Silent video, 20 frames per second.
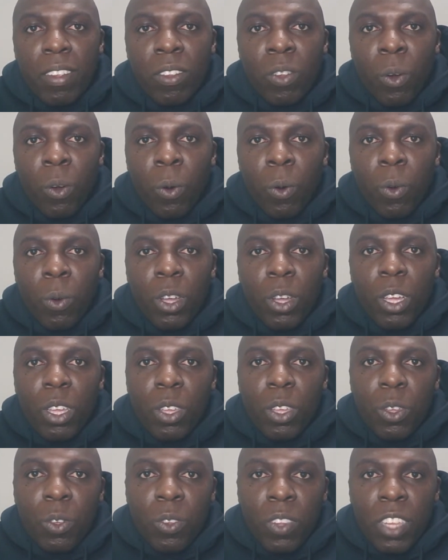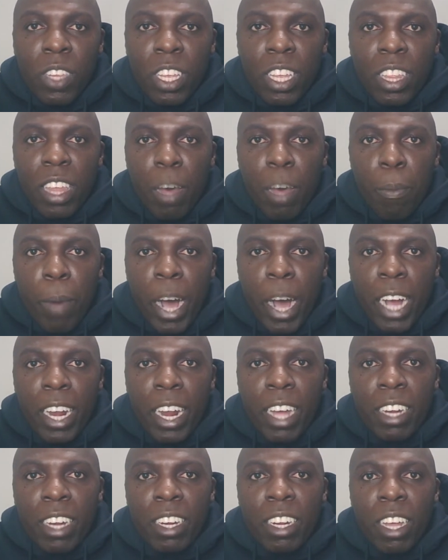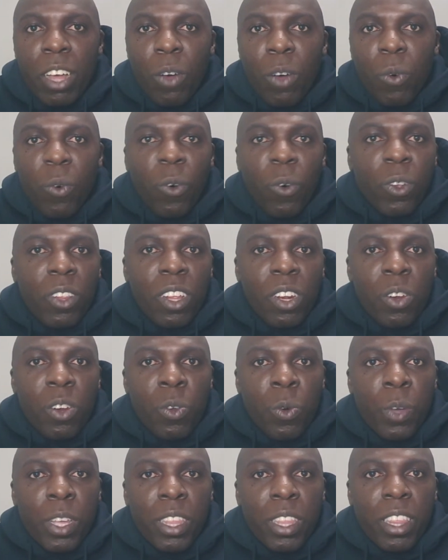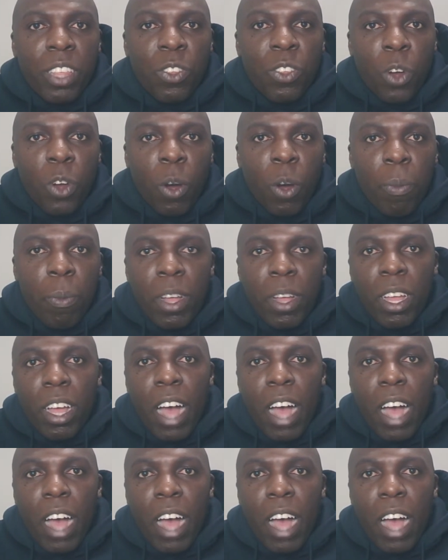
So you see, their backline wasn't doing the job.